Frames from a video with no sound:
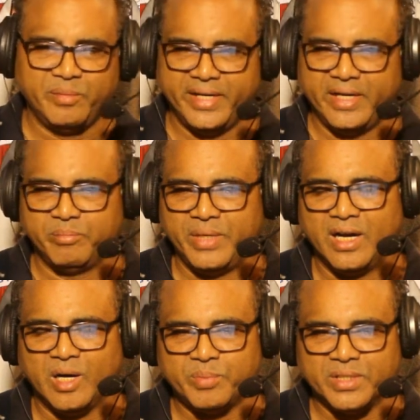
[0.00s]
me a
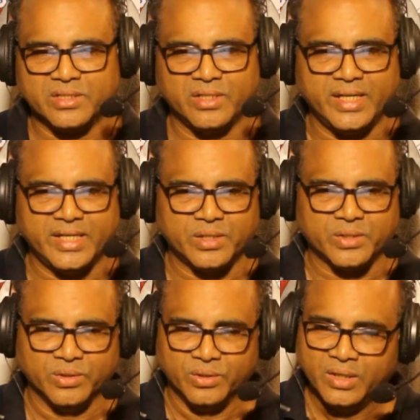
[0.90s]
big opportunity
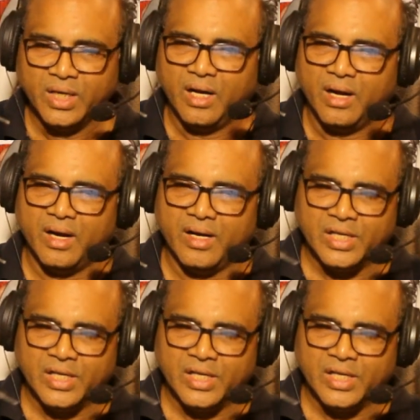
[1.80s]
to uh,